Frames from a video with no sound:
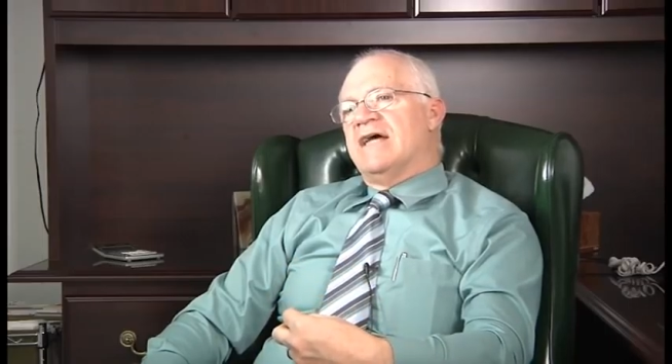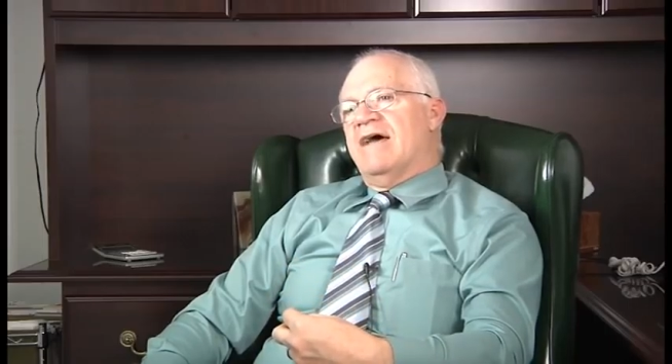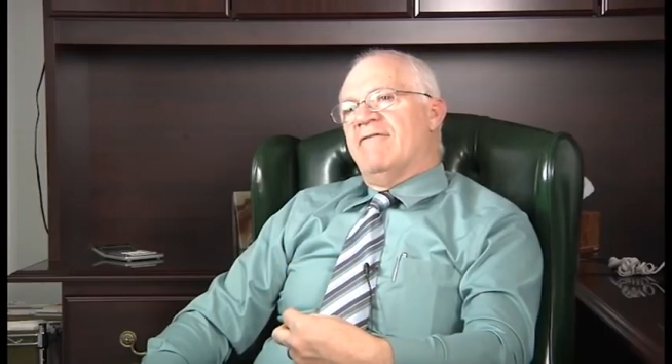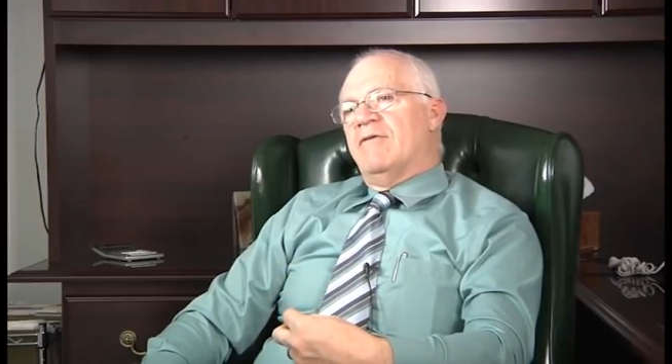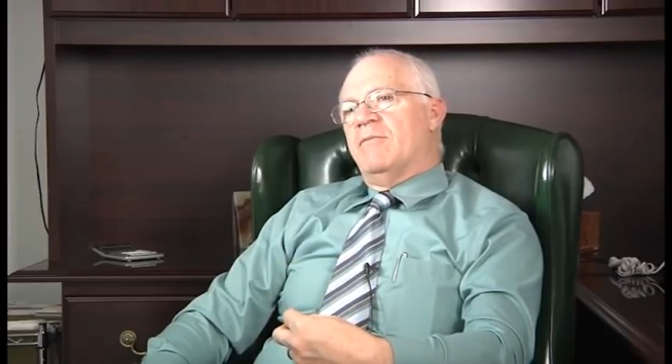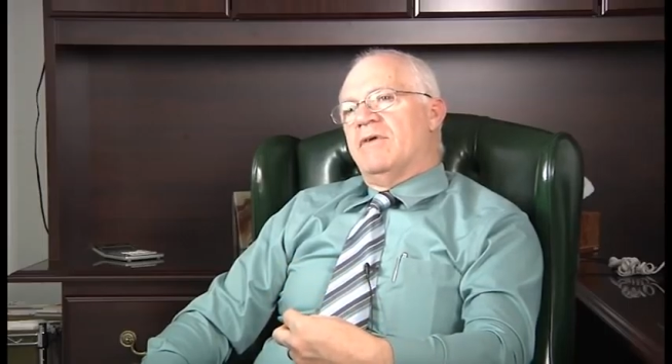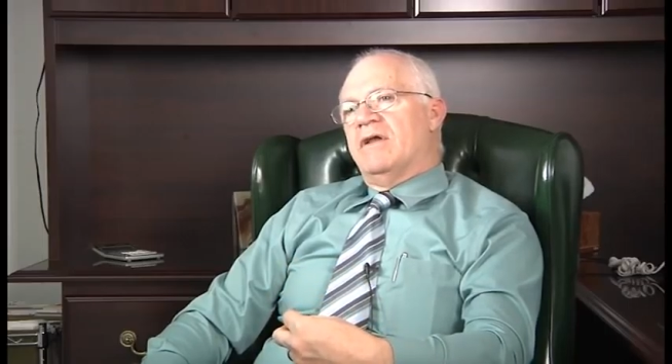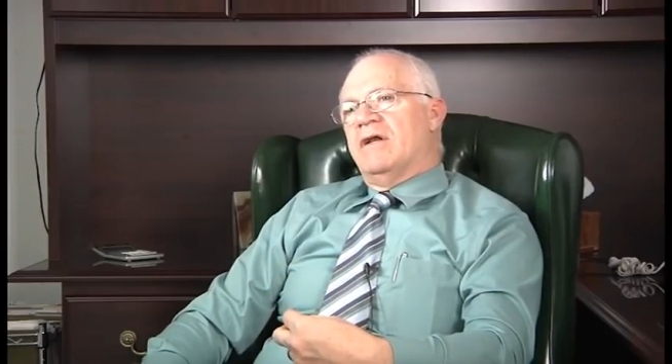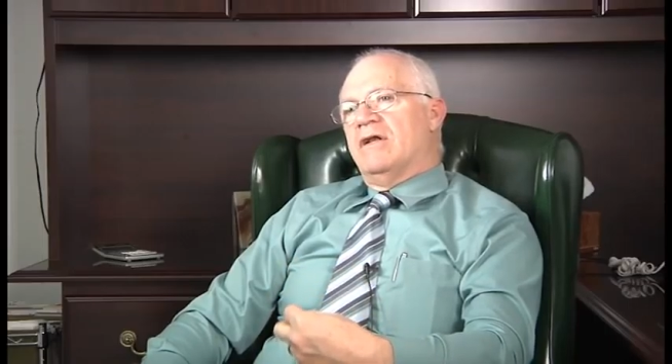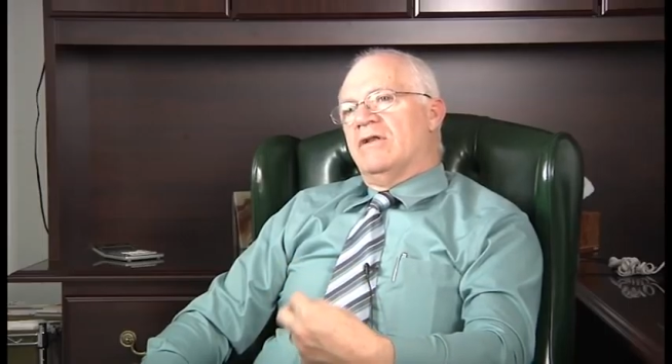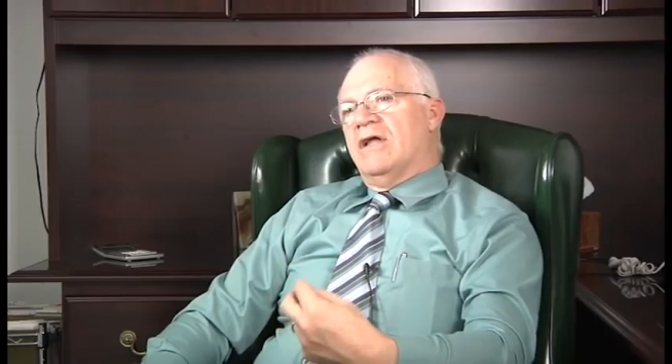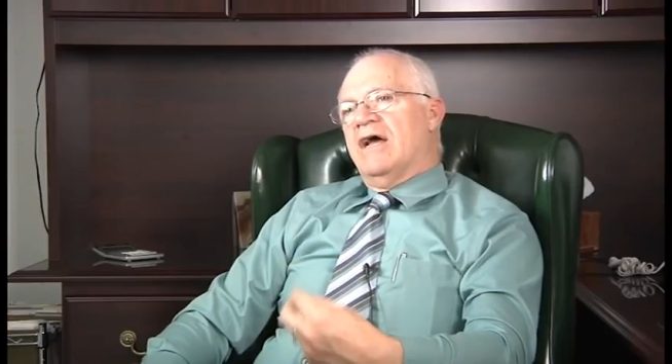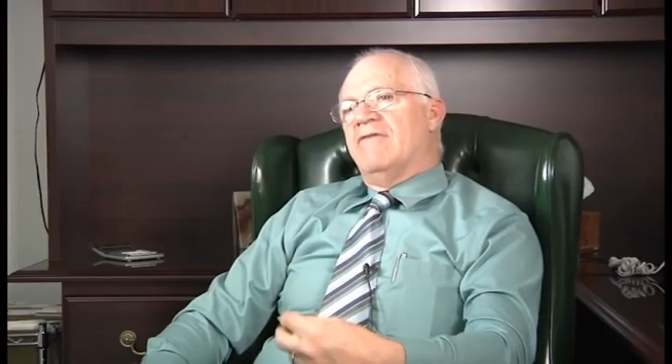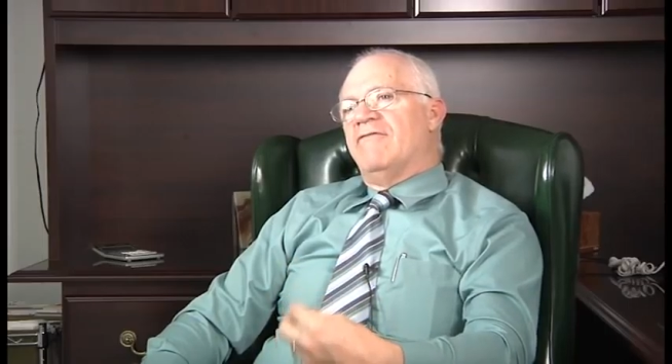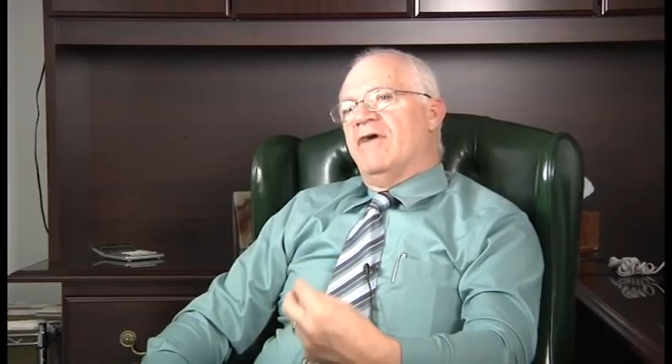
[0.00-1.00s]
having been in
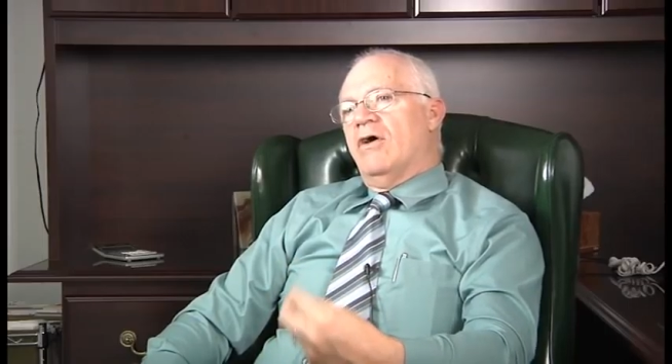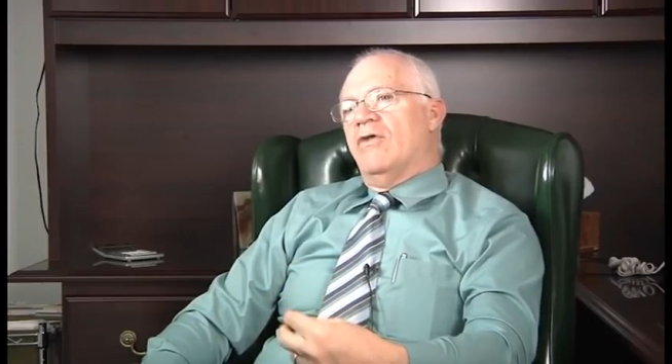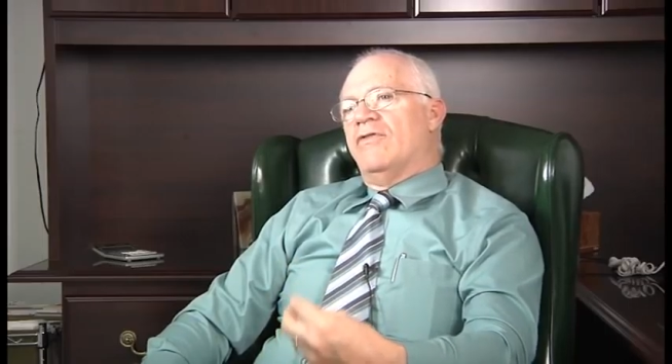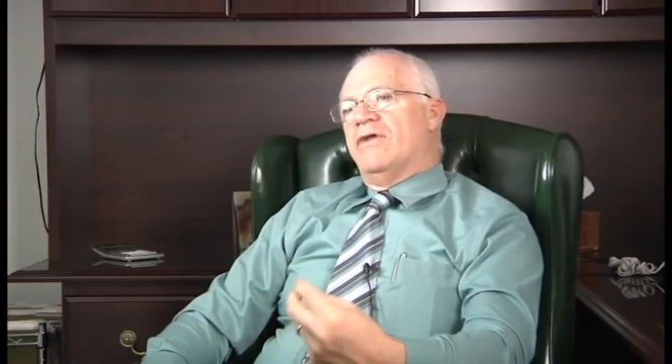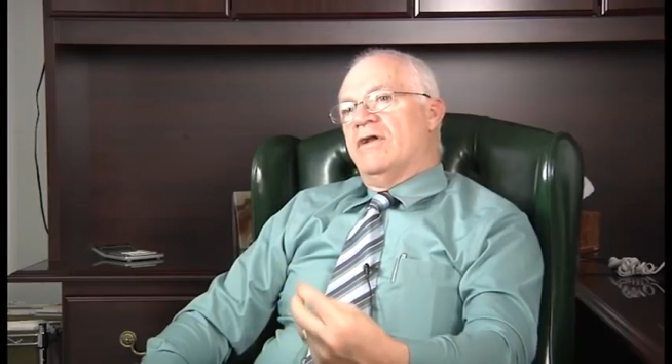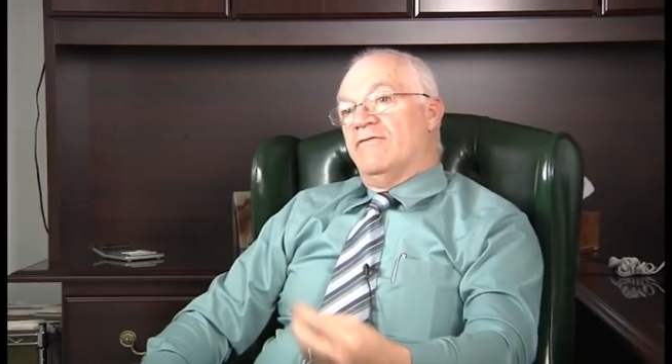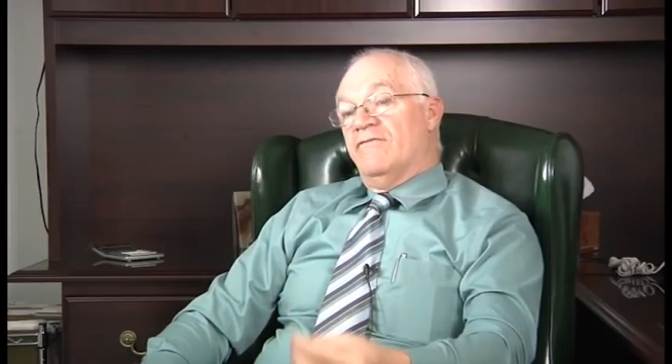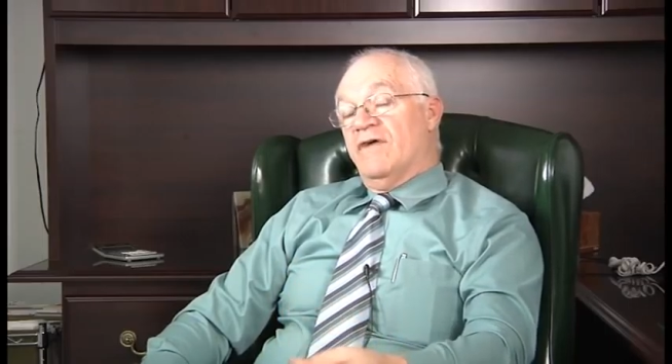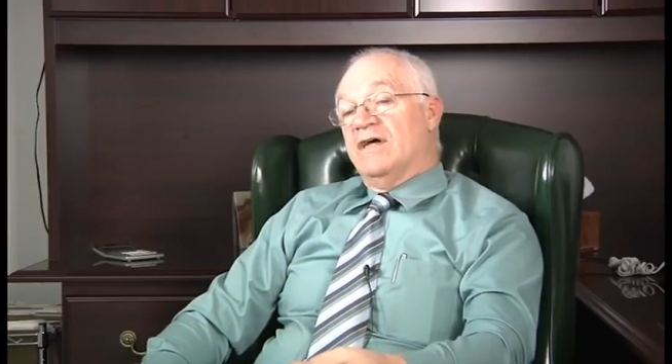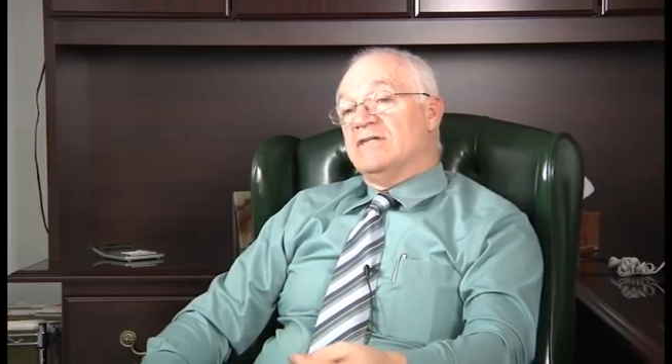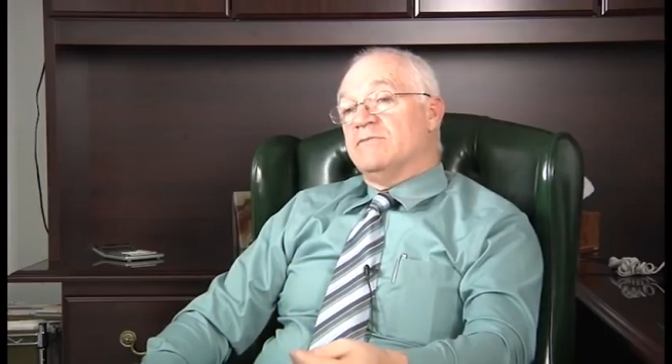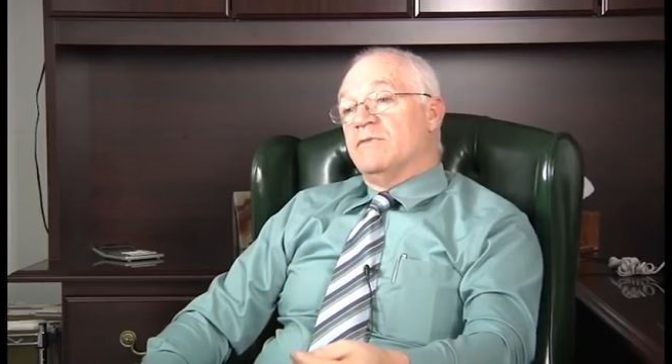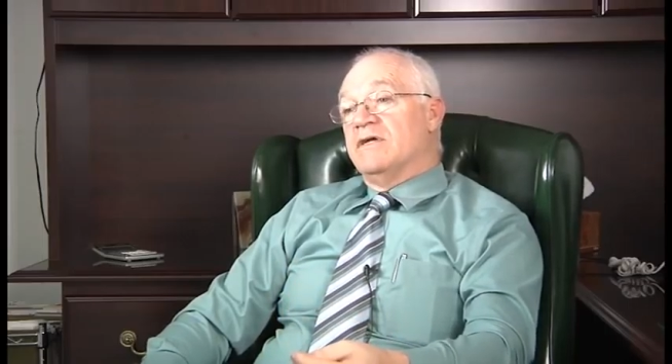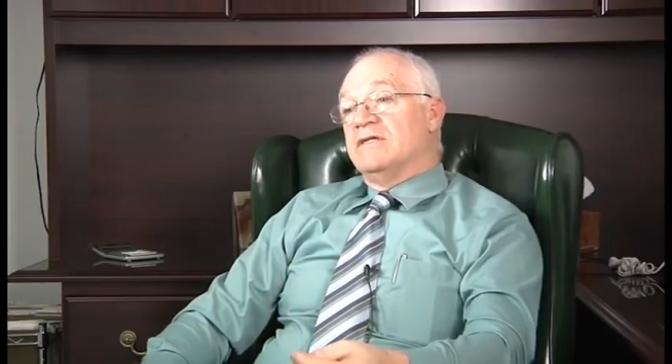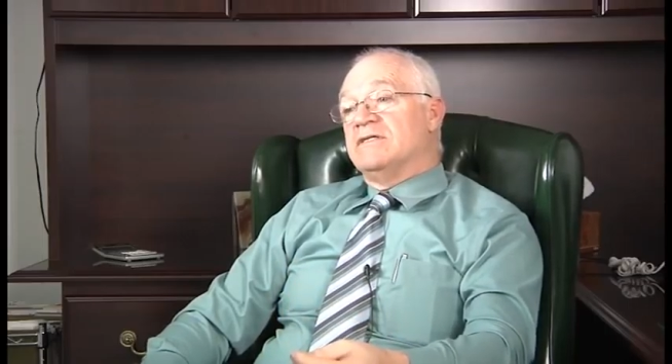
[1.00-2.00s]
life, health, and
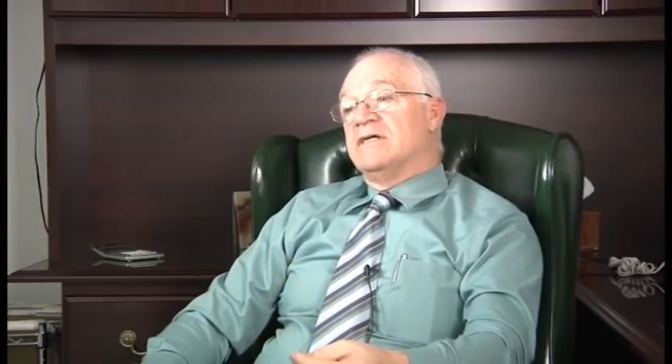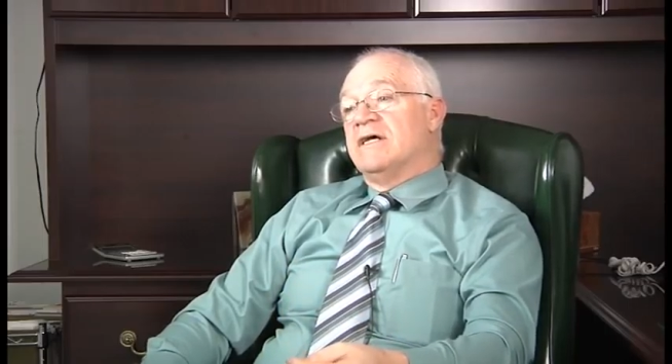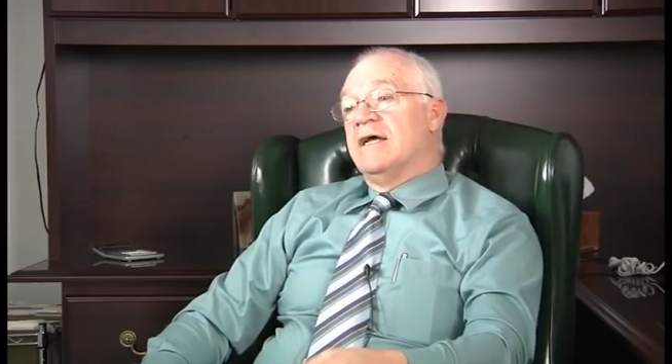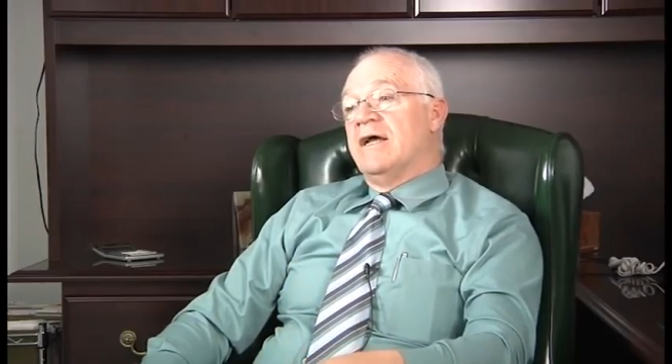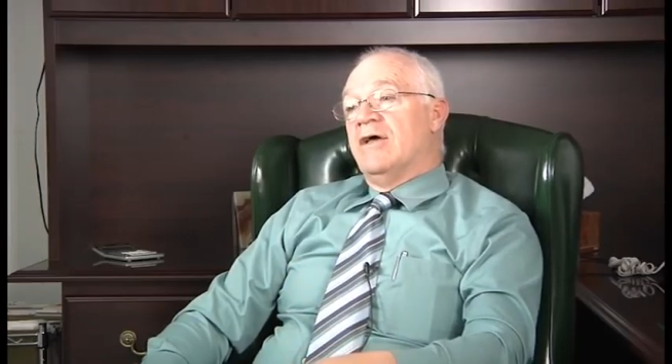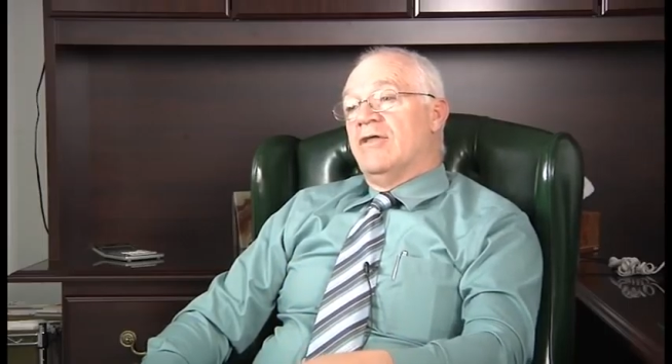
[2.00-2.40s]
investments,